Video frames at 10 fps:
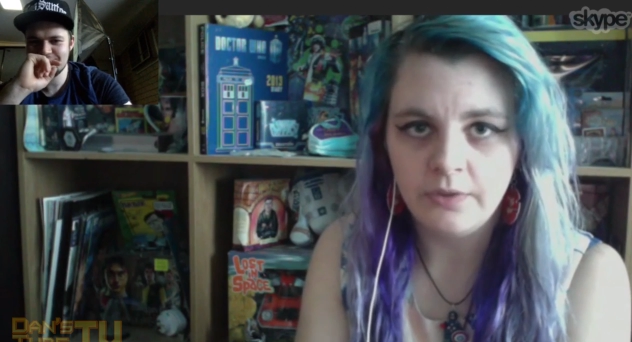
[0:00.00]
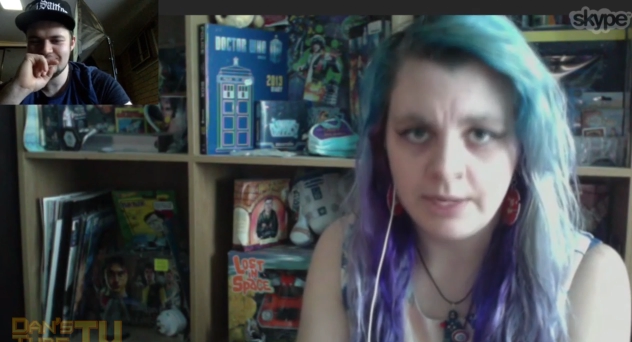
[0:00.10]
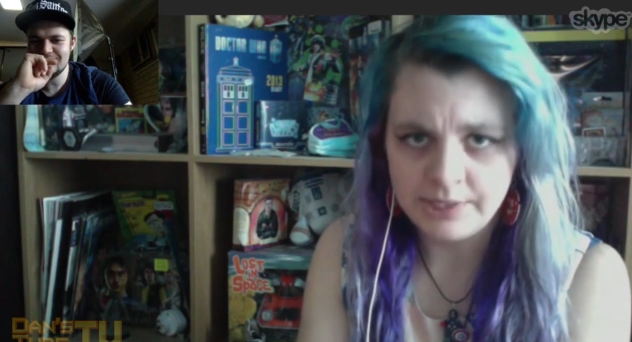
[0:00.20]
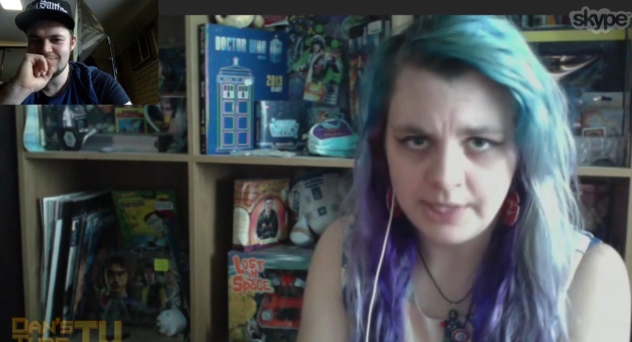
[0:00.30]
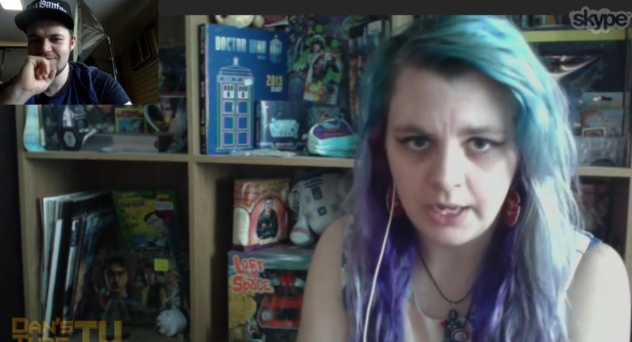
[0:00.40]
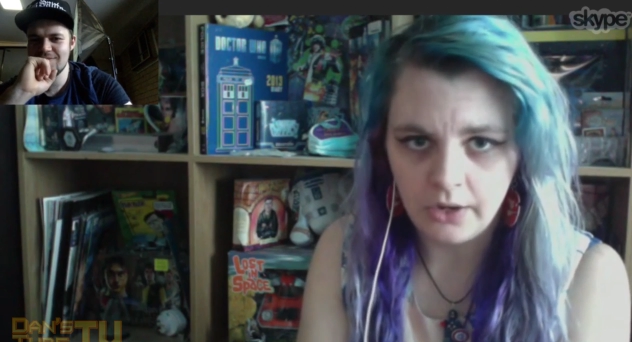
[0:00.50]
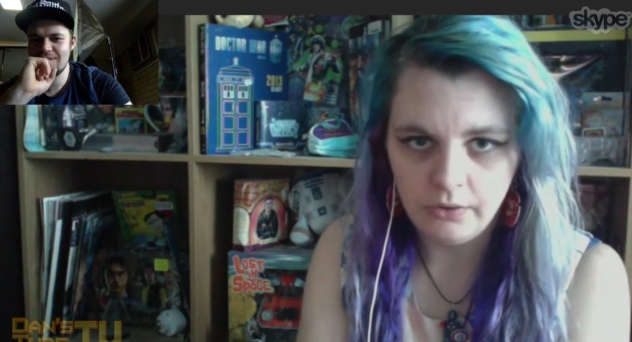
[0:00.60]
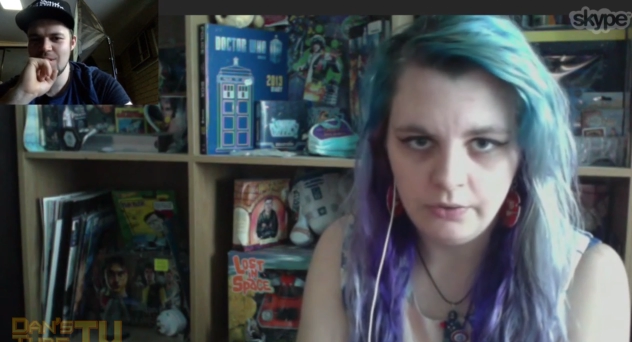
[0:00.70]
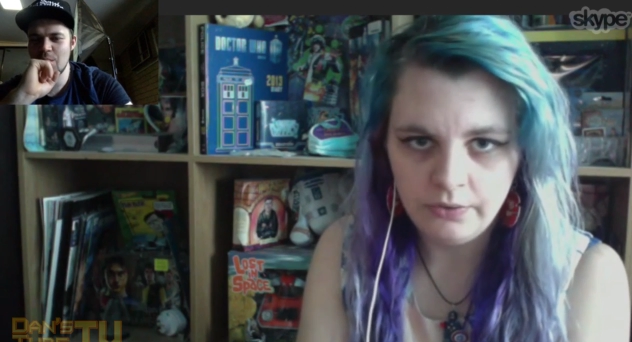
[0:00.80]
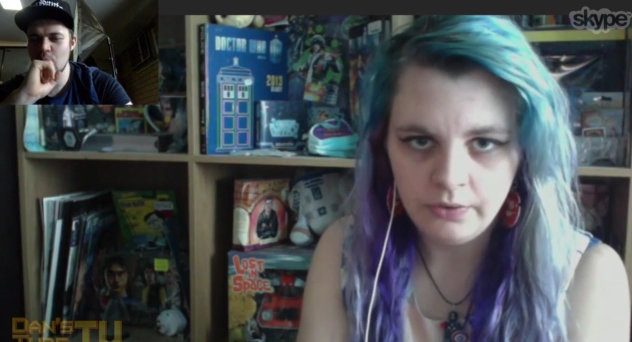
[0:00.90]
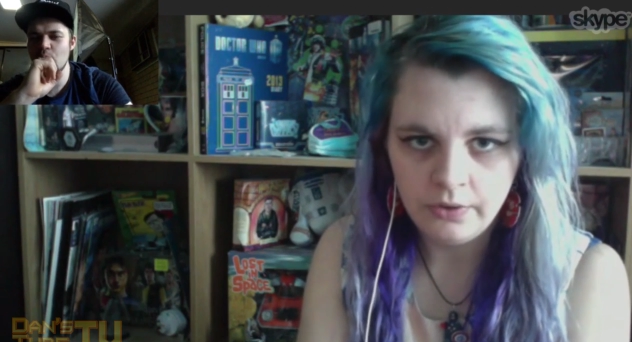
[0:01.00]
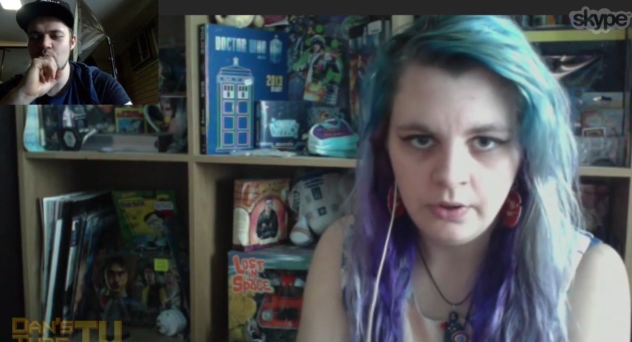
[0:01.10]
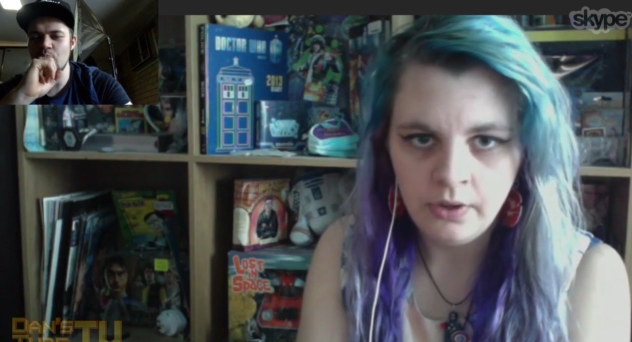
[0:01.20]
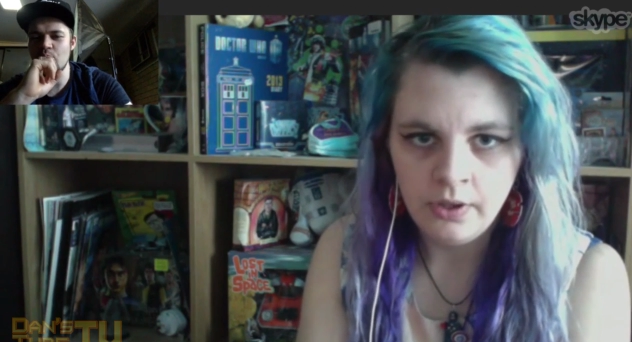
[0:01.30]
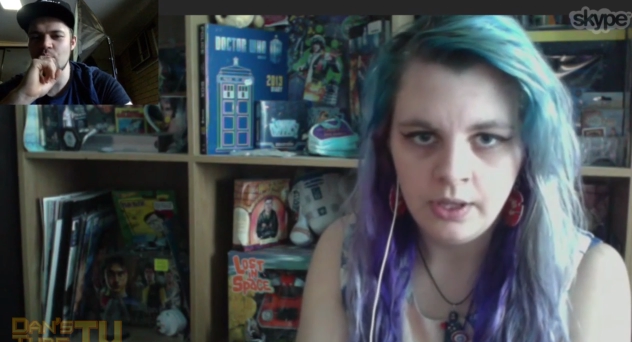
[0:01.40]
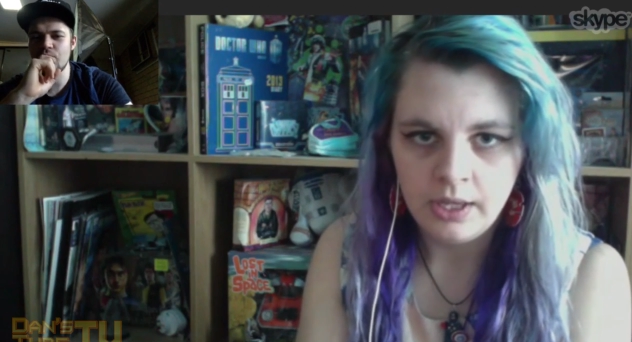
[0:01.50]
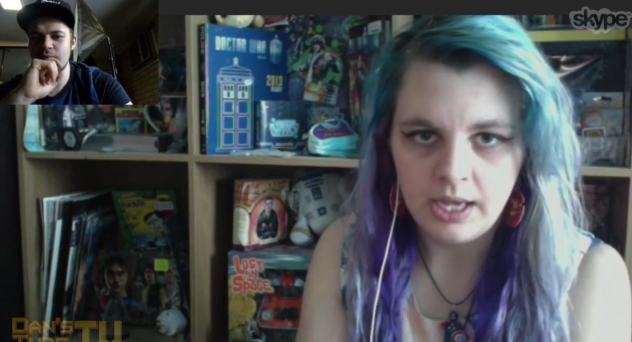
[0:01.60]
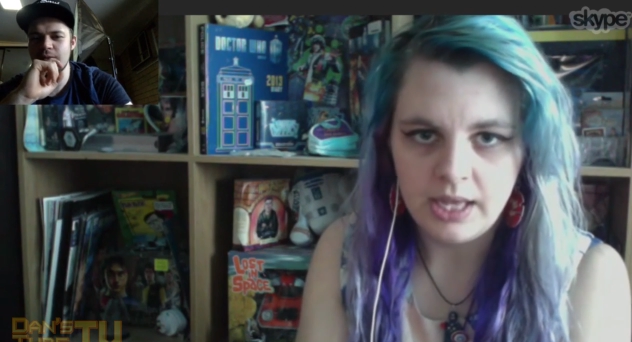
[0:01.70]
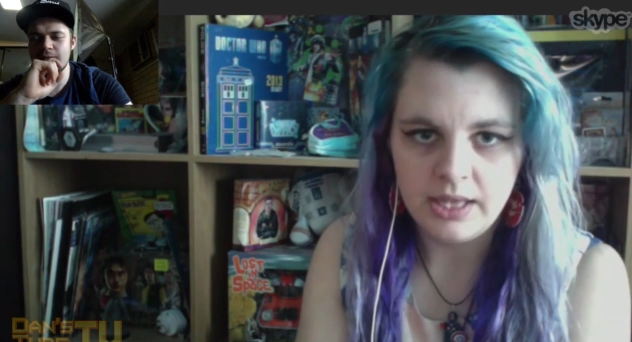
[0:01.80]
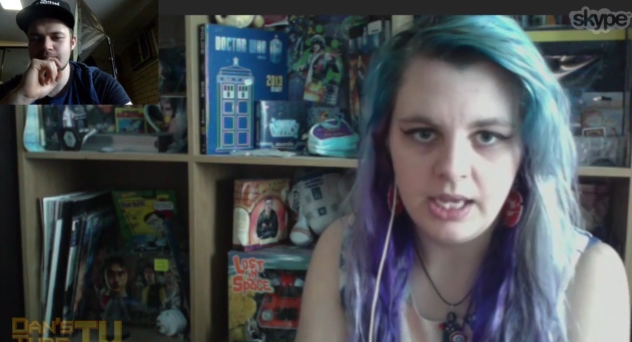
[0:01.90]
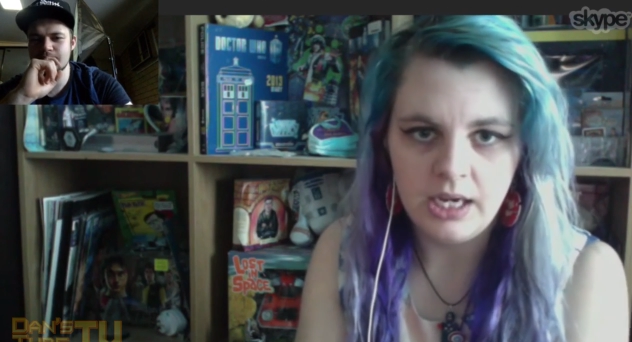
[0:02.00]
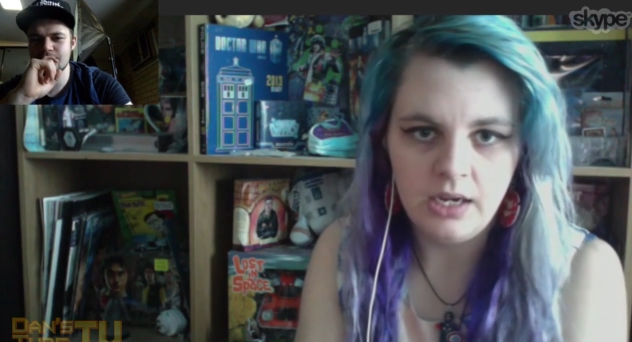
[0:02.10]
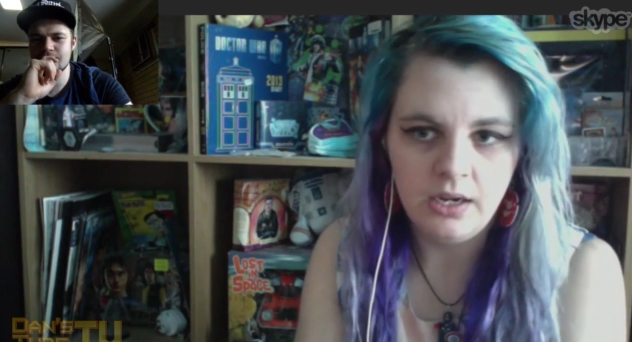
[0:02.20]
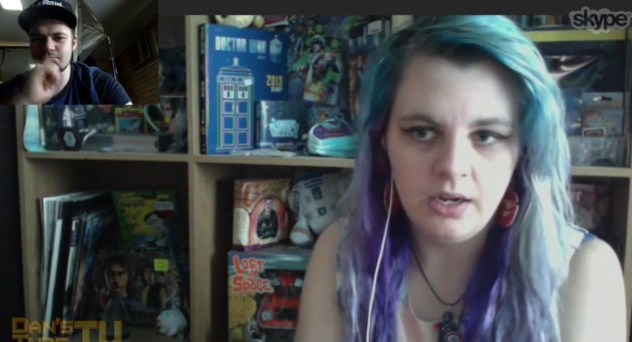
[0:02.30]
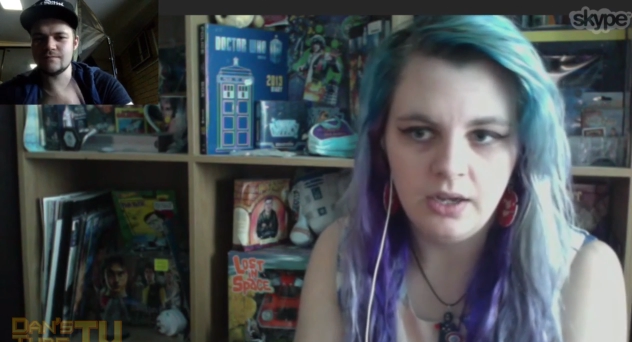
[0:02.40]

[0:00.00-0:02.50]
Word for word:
Speaker 1: myself, hmm. and then